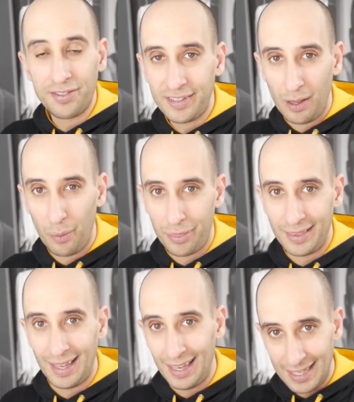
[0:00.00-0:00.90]
still
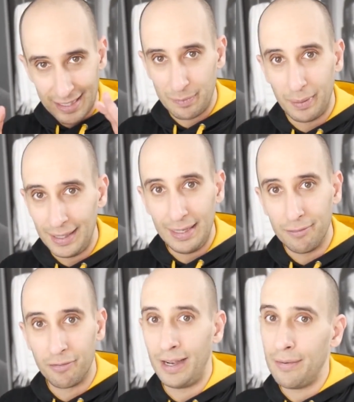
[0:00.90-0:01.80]
within the lens of
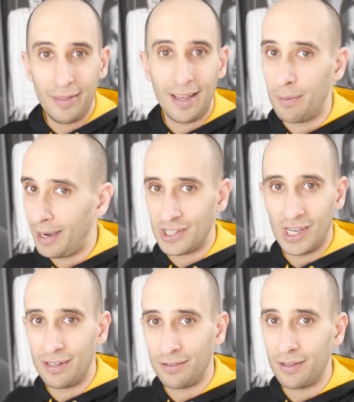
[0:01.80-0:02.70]
belief, right? Everything on my
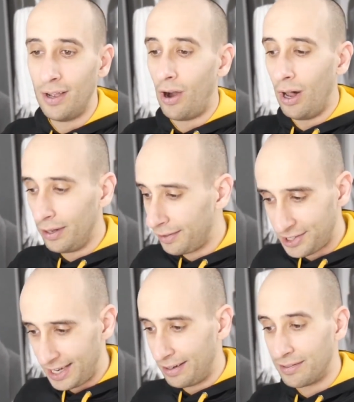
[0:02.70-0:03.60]
channels, all of the
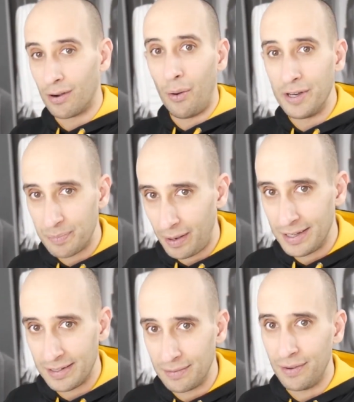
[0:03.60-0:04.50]
channels, are always
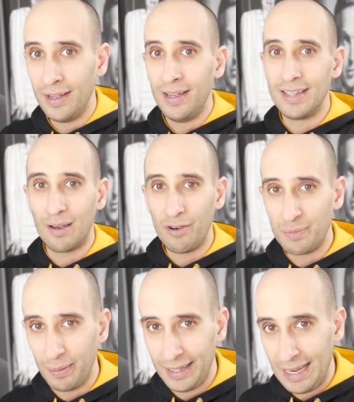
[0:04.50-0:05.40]
positive. It's
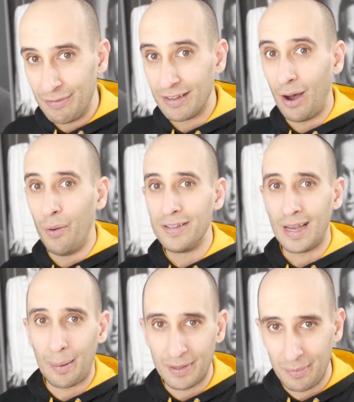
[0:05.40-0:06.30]
always belief. It's always
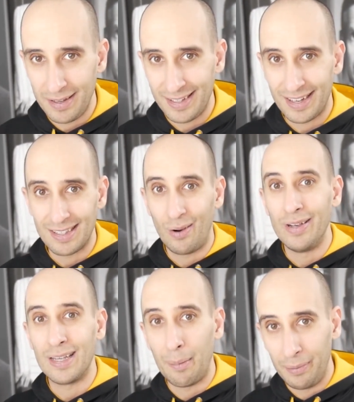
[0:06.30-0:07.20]
optimistic. It's
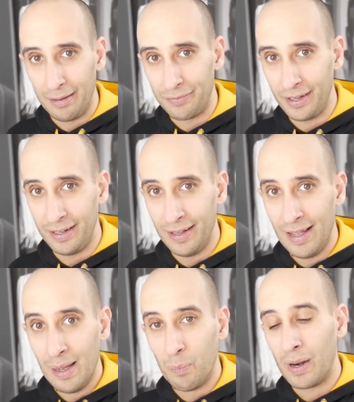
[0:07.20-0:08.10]
always uplifting.
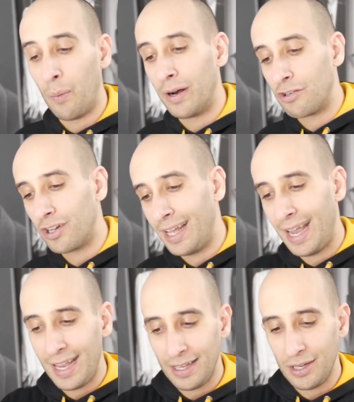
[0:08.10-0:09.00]
But I want to try to
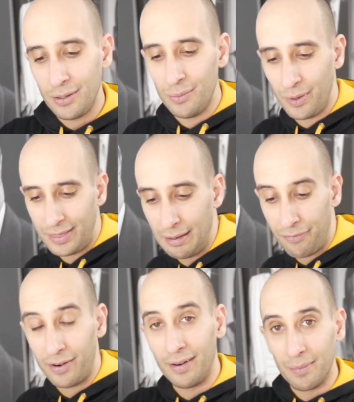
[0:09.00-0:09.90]
hit you with
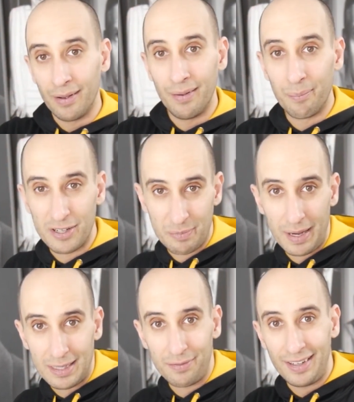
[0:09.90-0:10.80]
different
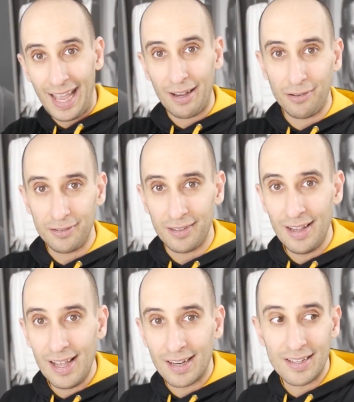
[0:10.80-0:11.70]
perspectives and angles,
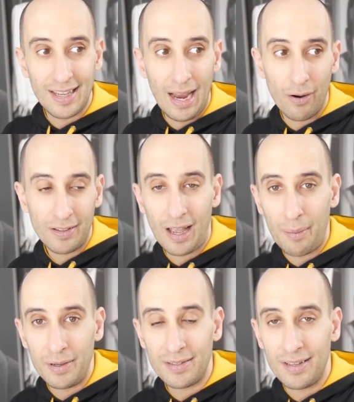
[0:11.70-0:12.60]
because Eric
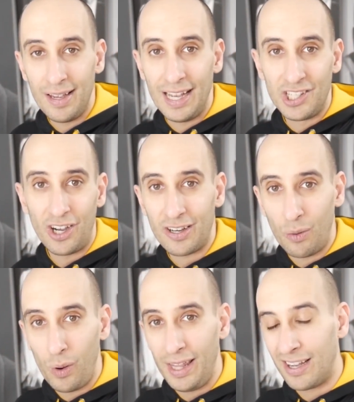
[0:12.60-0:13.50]
Thomas and
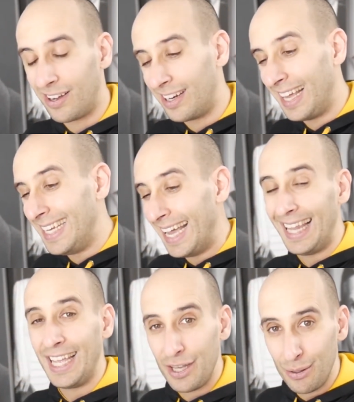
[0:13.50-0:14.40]
Jocko Willink are going to
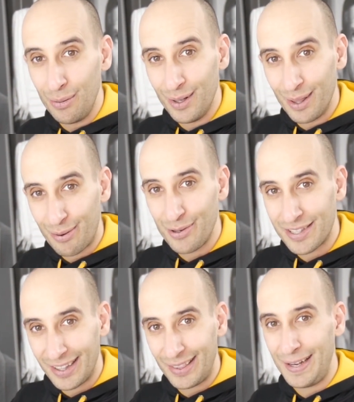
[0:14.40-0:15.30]
yell at you through
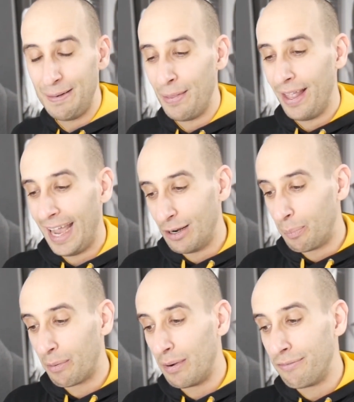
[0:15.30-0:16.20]
something, and
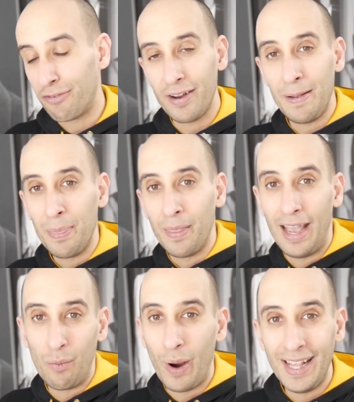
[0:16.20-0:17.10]
Oprah Winfrey
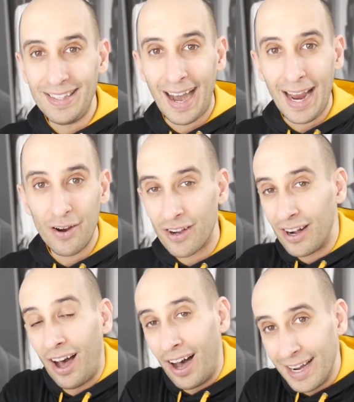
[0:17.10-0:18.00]
and Wayne Dyer are
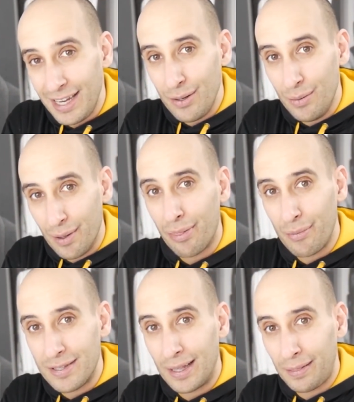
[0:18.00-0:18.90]
going to hug you
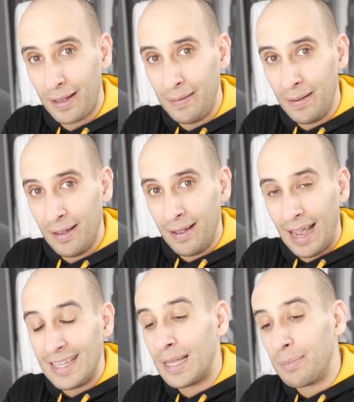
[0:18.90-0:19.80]
through something.
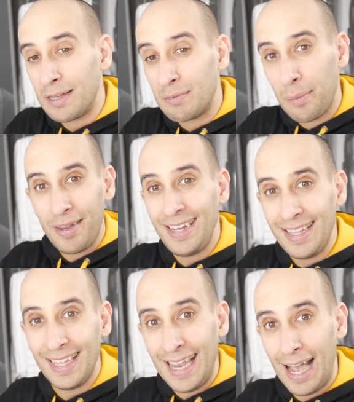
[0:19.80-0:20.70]
And sometimes maybe you
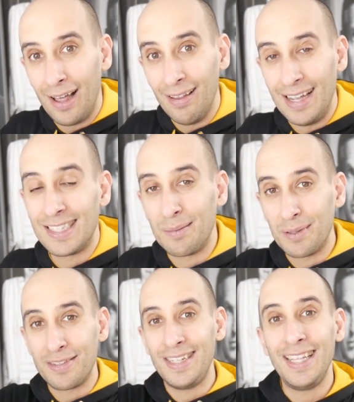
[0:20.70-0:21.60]
need the yell, and
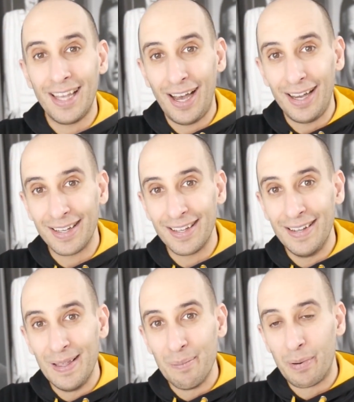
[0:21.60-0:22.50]
sometimes you need the hug.
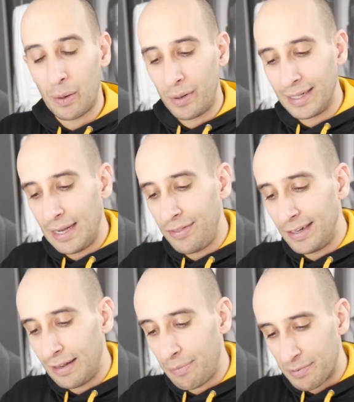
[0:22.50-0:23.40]
But I want to give
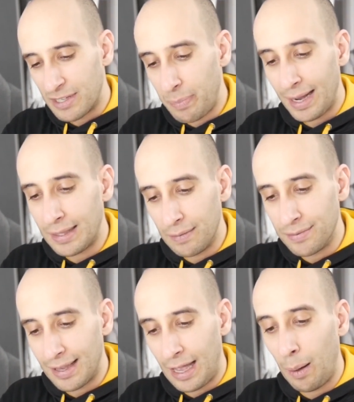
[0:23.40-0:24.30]
you different
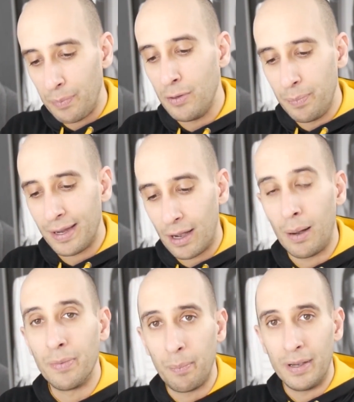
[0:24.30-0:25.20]
perspectives to help you
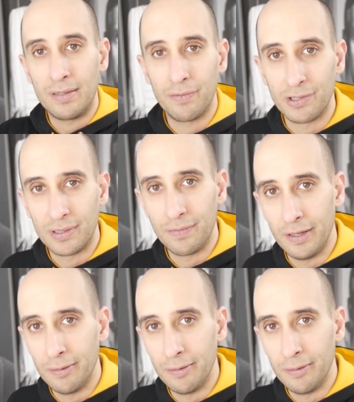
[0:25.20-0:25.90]
become the best version of